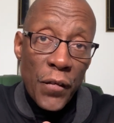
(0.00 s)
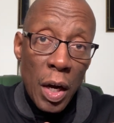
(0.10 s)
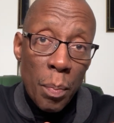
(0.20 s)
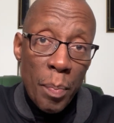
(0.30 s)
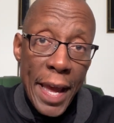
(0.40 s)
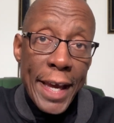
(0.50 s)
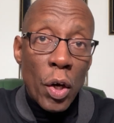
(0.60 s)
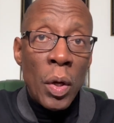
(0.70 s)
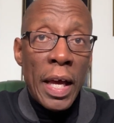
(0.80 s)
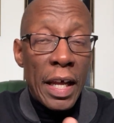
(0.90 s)
a
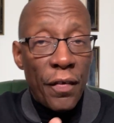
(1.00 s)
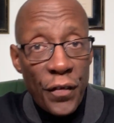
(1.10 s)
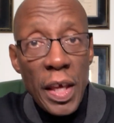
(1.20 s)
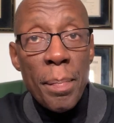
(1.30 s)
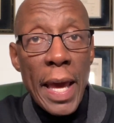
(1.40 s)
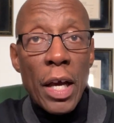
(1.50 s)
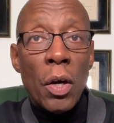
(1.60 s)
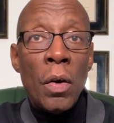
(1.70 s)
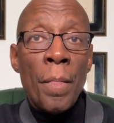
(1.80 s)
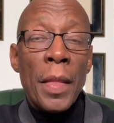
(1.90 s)
male and a
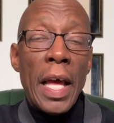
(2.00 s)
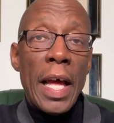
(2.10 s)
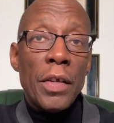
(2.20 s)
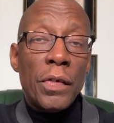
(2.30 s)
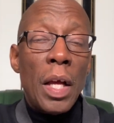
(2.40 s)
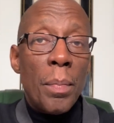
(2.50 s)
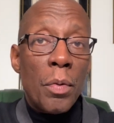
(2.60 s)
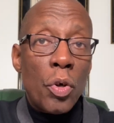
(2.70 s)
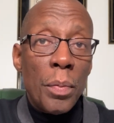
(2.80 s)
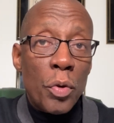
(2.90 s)
female. And some
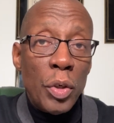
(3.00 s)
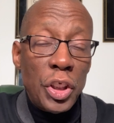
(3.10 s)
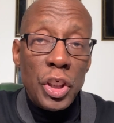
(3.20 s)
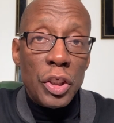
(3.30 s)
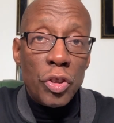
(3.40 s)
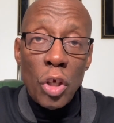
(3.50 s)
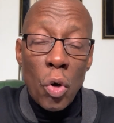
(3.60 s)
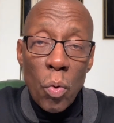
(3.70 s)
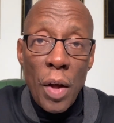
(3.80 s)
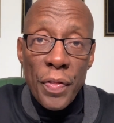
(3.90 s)
Christians
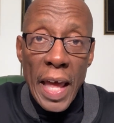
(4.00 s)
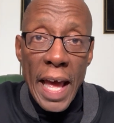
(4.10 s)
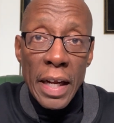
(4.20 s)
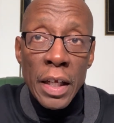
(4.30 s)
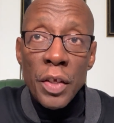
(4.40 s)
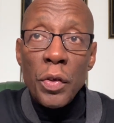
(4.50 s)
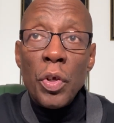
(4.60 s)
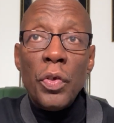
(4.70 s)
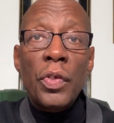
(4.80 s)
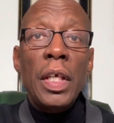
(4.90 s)
don't want that. So
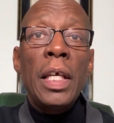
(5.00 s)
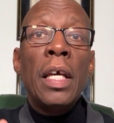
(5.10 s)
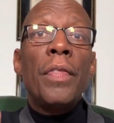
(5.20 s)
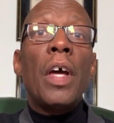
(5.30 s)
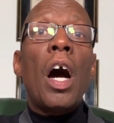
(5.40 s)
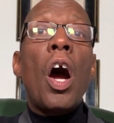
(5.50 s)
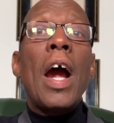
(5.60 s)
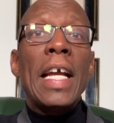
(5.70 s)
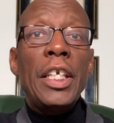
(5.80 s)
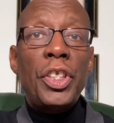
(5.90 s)
you see, there
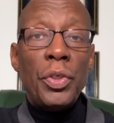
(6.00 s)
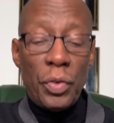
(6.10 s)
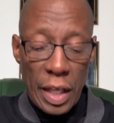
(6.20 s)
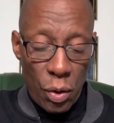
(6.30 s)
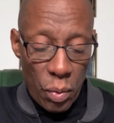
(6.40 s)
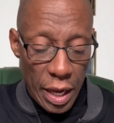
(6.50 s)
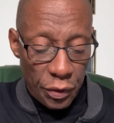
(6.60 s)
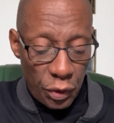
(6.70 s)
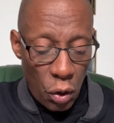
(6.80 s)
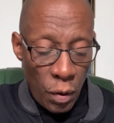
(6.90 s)
are issues that way.
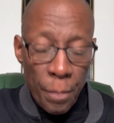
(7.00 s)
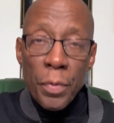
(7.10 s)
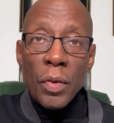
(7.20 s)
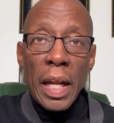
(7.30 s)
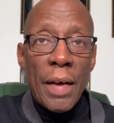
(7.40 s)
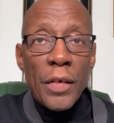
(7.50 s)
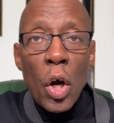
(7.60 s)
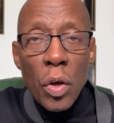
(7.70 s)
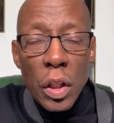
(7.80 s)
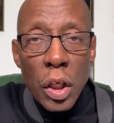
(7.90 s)
So and I've
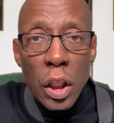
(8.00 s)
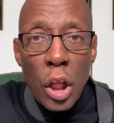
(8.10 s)
gone a little